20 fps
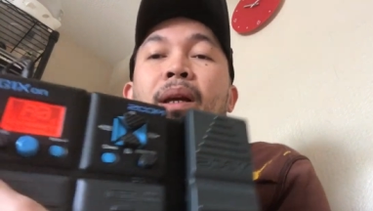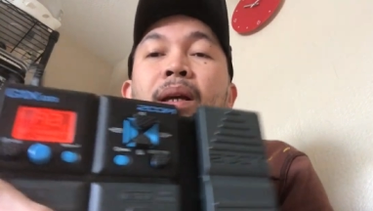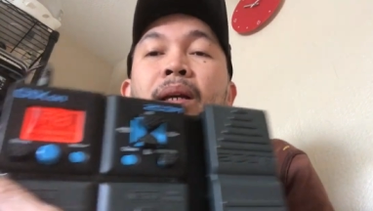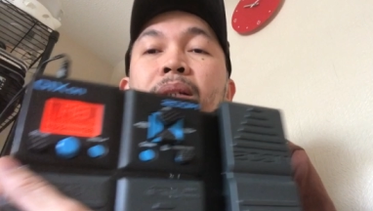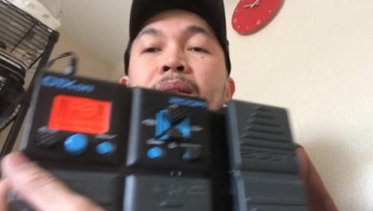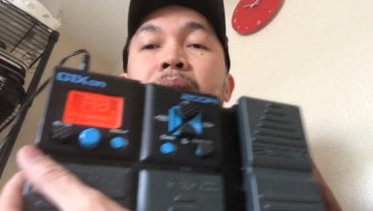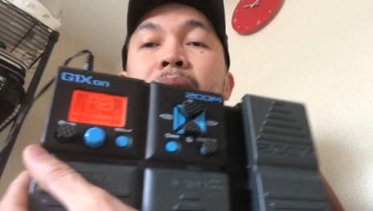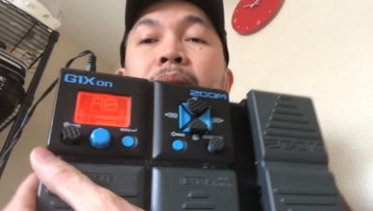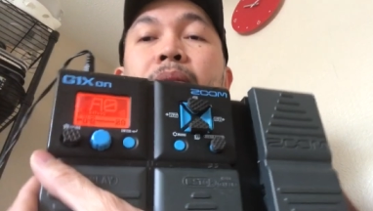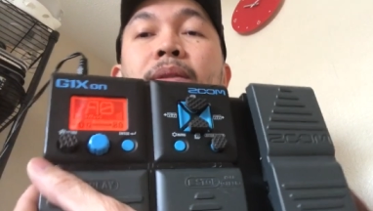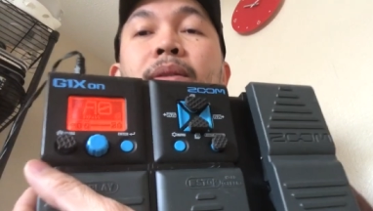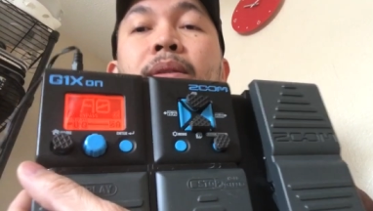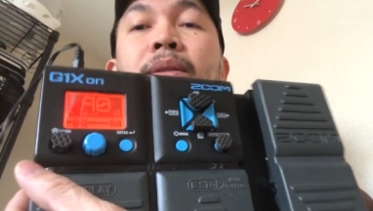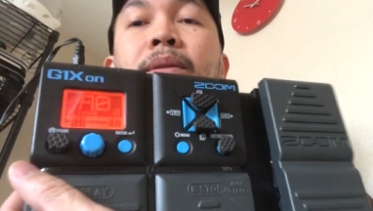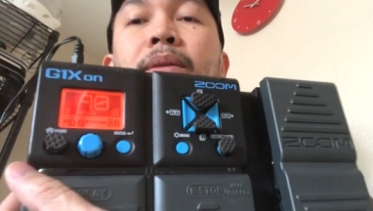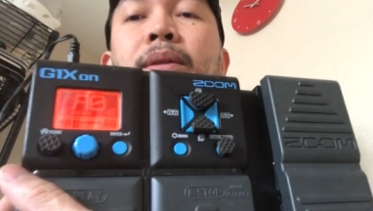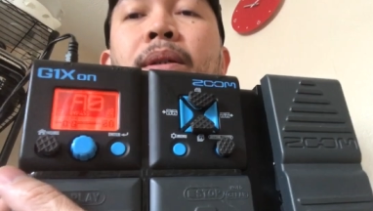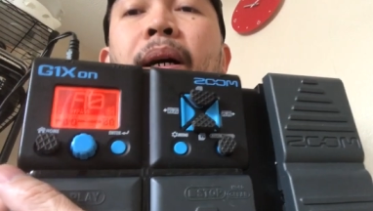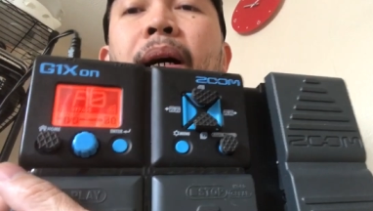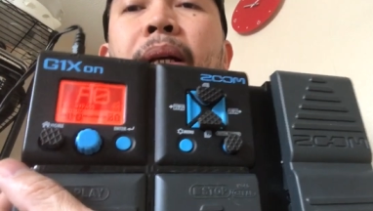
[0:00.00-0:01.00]
it's good
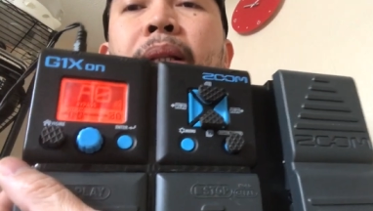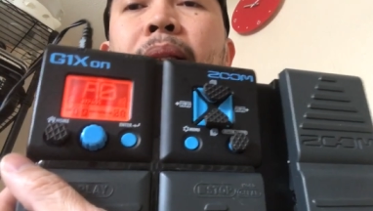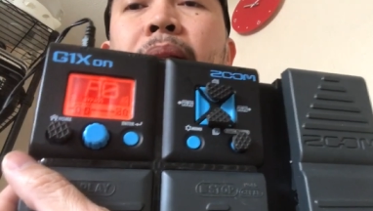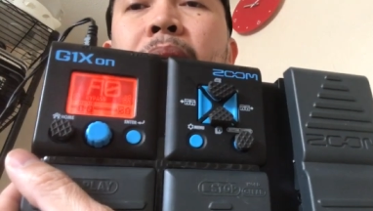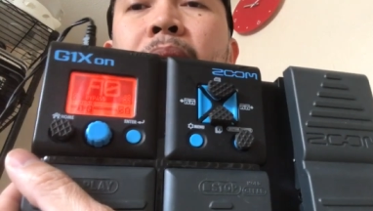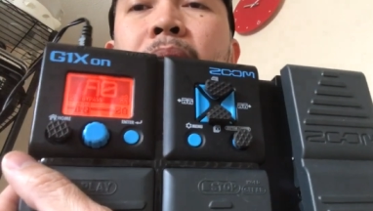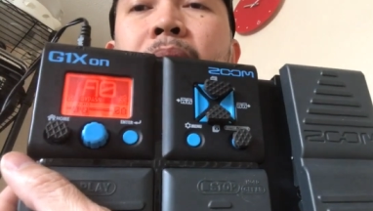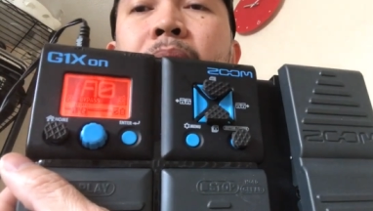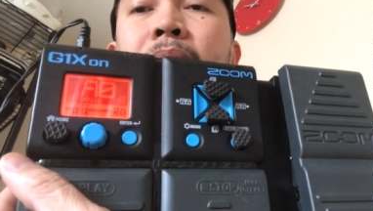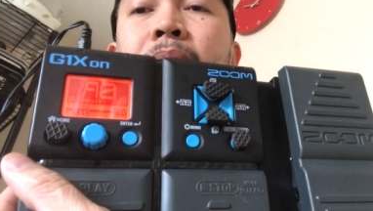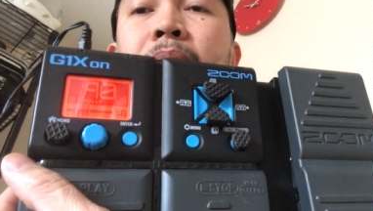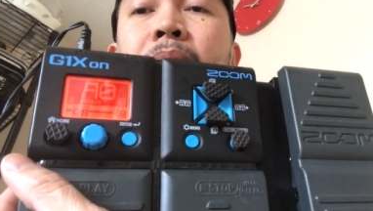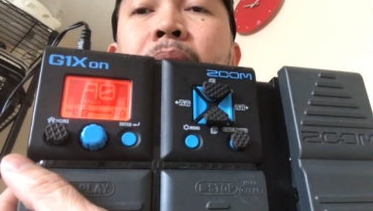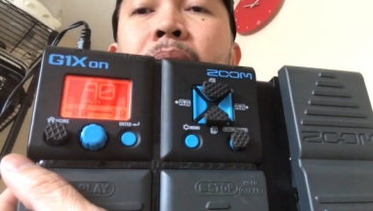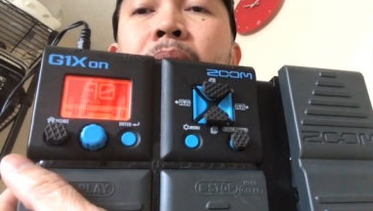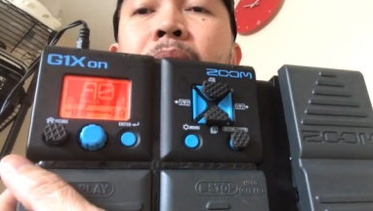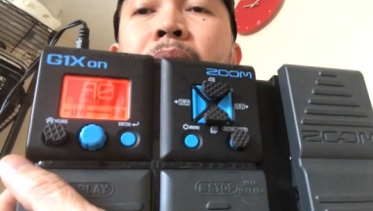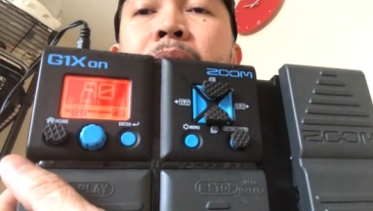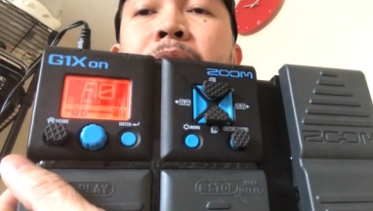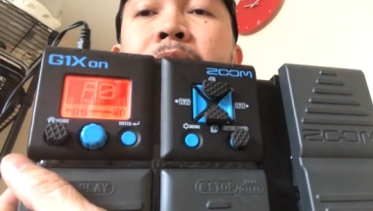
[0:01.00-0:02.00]
or handy
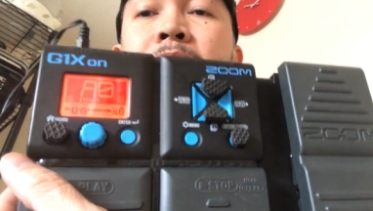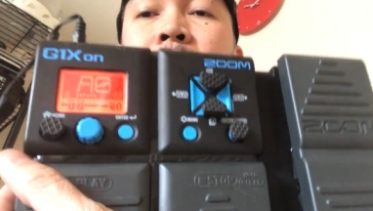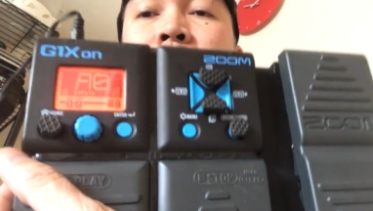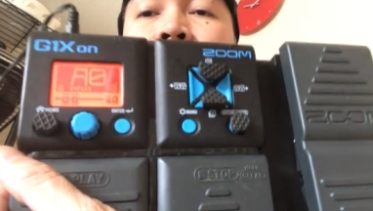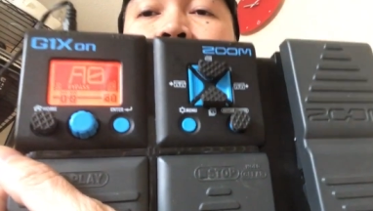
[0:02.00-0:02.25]
if you